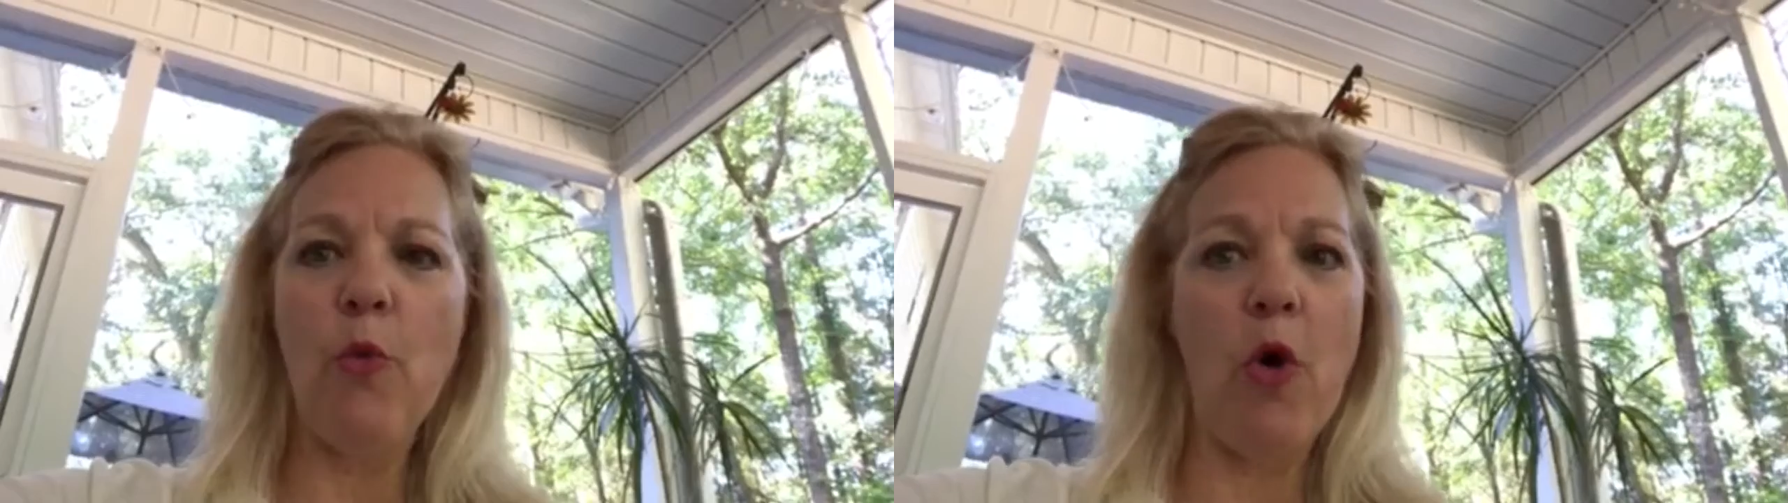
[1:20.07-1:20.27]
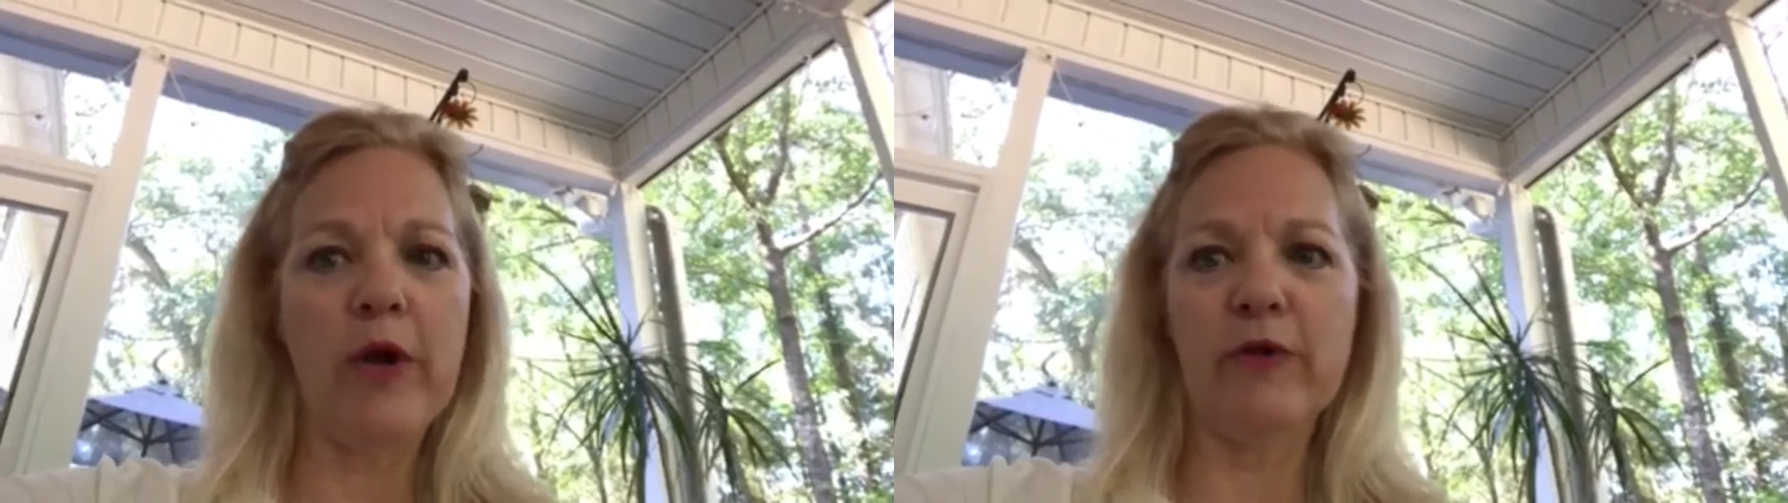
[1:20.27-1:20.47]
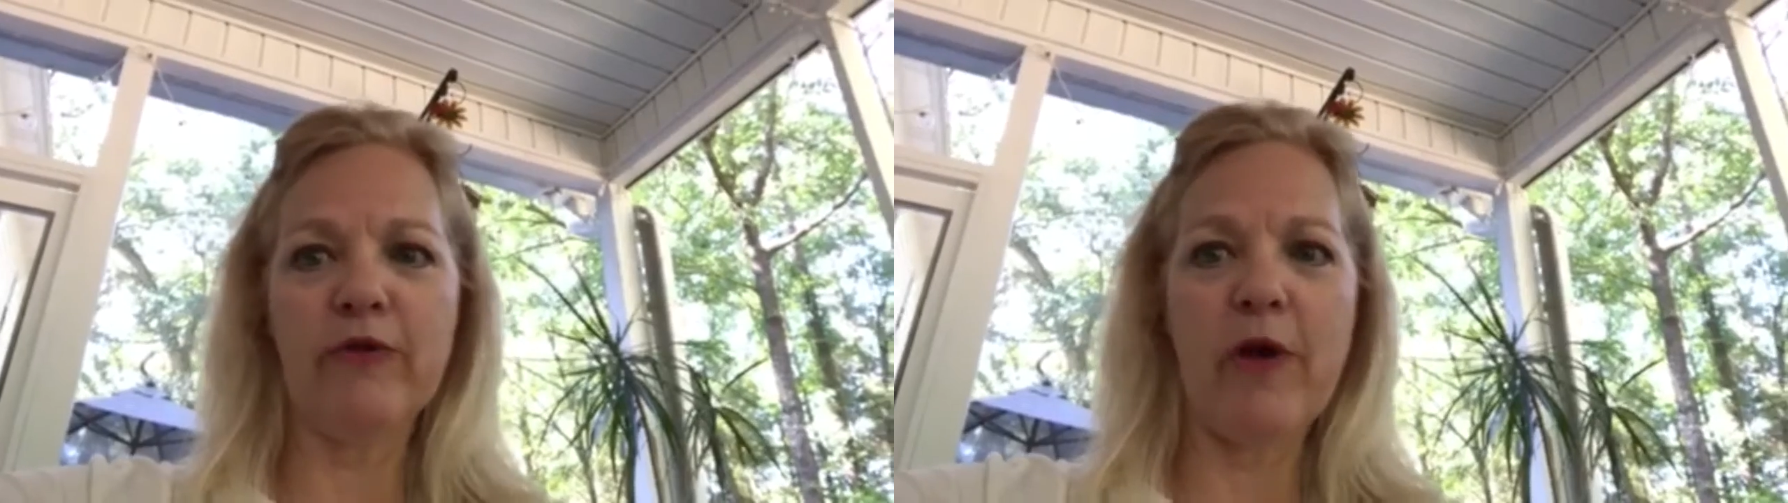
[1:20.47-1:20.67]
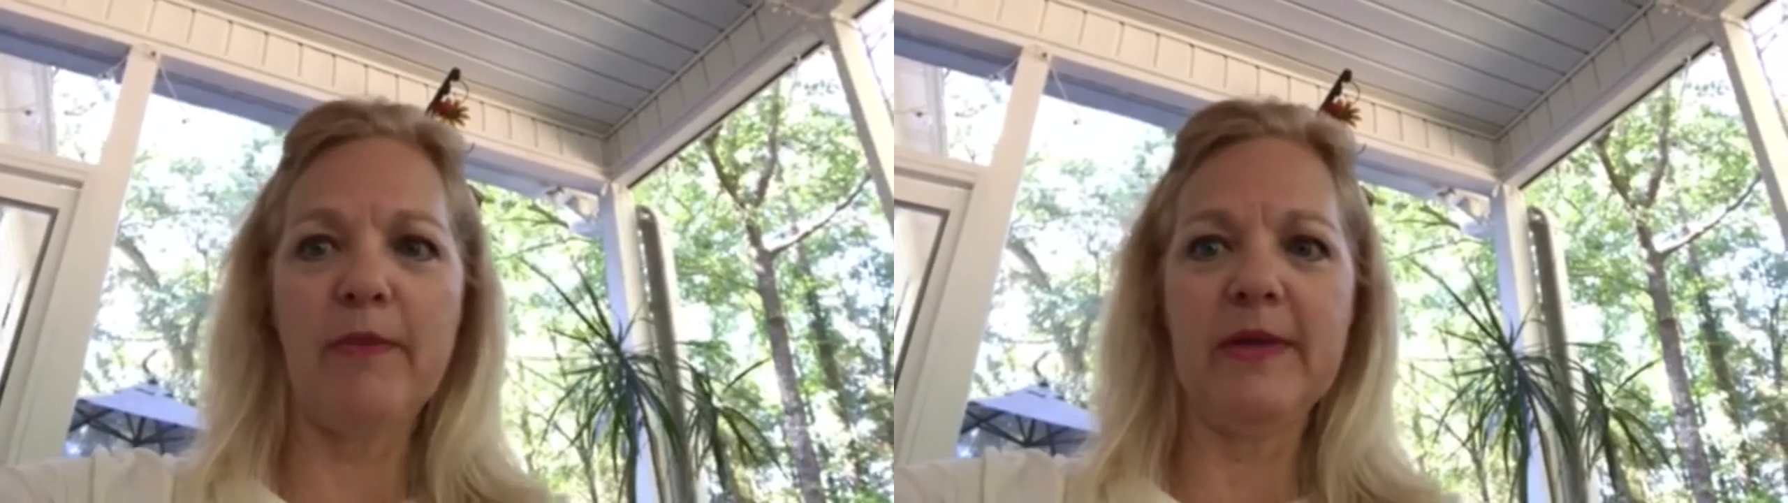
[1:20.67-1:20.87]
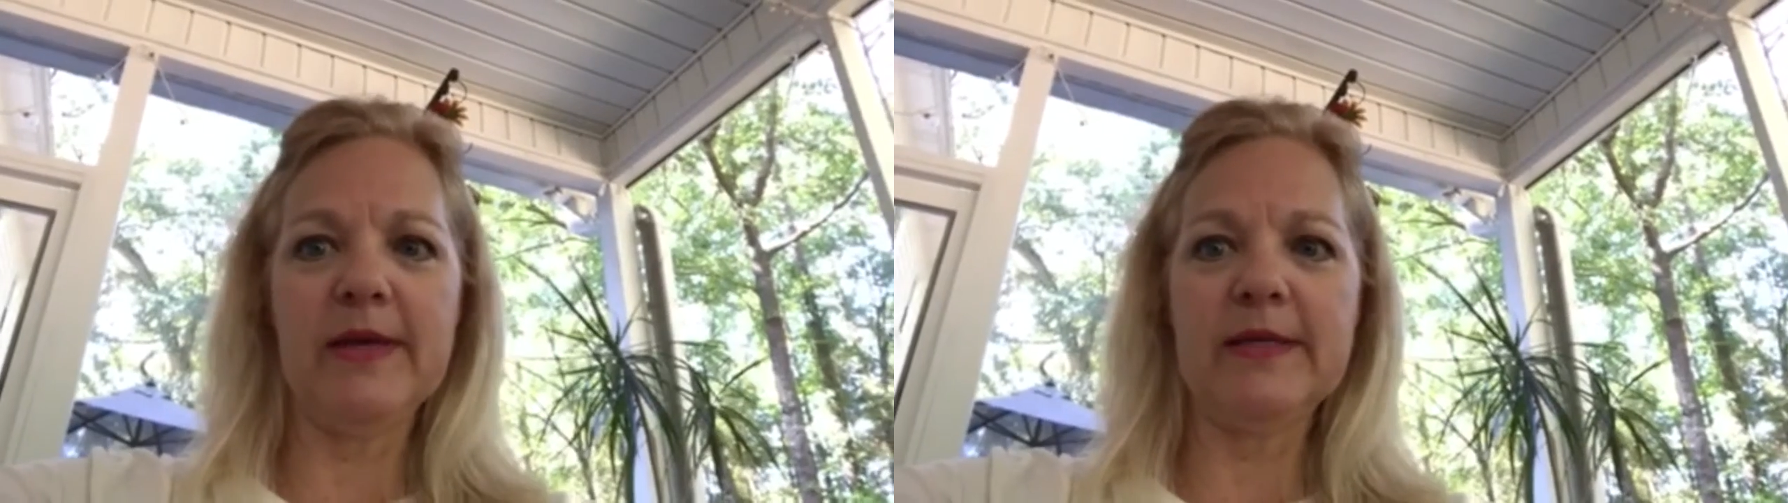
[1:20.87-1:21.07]
water
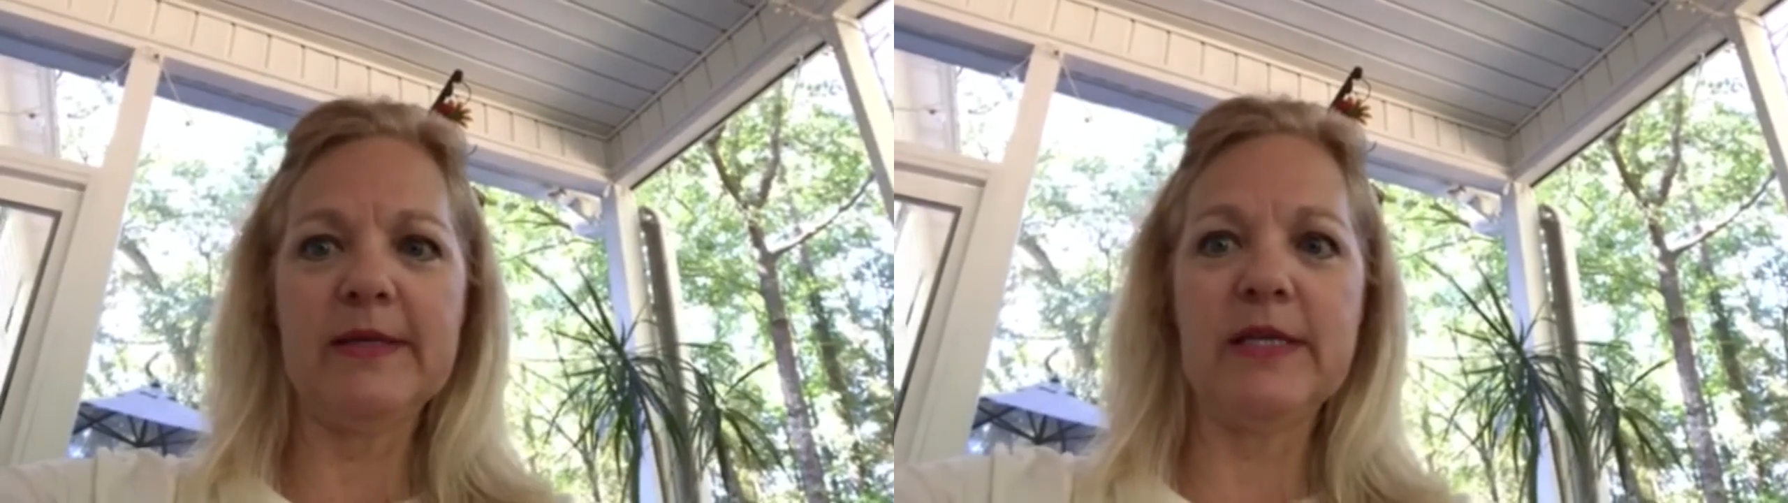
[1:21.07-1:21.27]
droplets